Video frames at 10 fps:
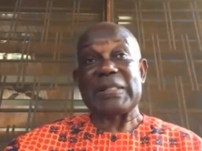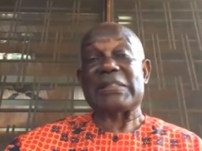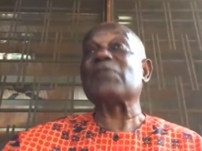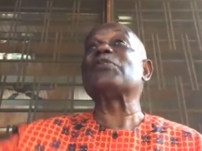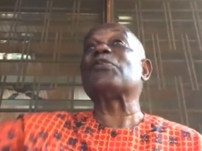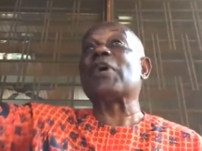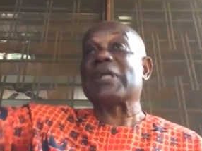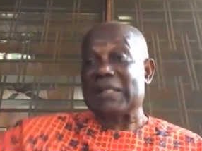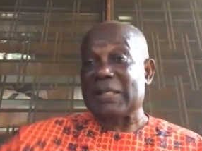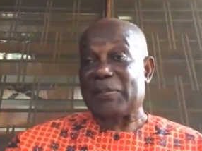Essie will go and
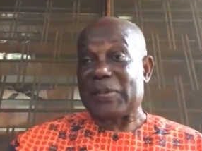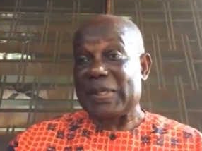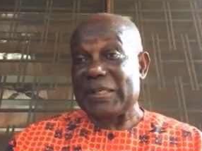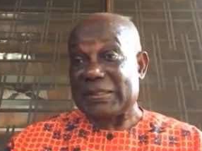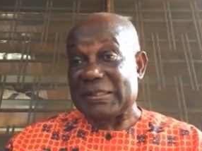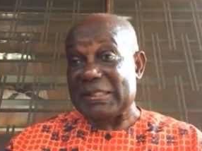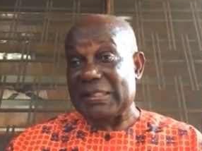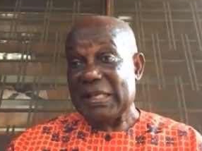get a PhD.